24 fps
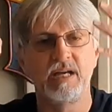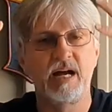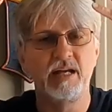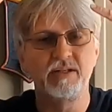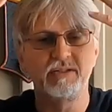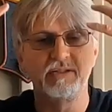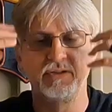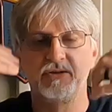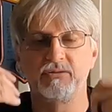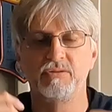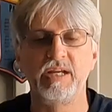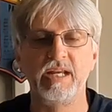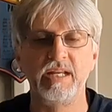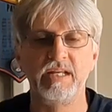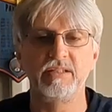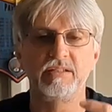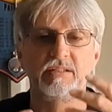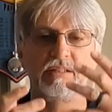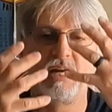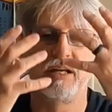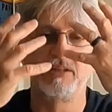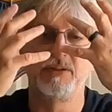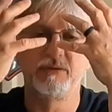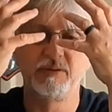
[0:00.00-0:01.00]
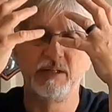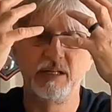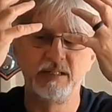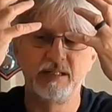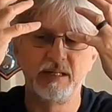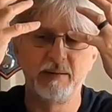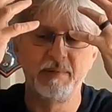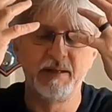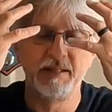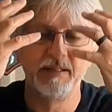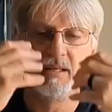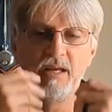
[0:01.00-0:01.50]
constant drainage, constant
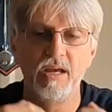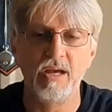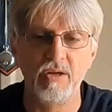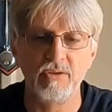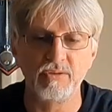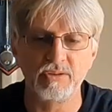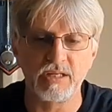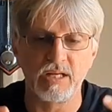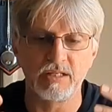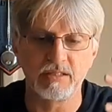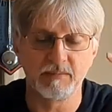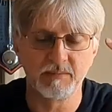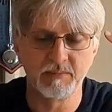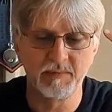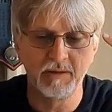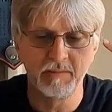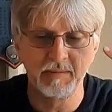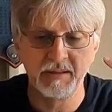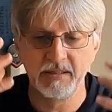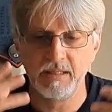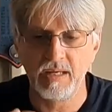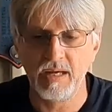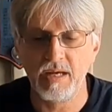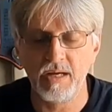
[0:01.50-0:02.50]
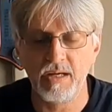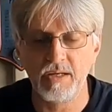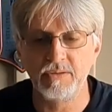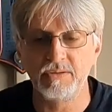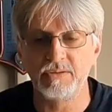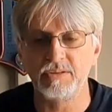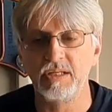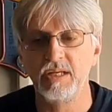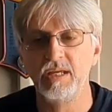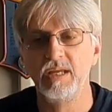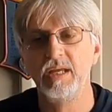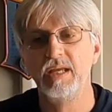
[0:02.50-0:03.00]
drainage on my nose, constant blow my nose,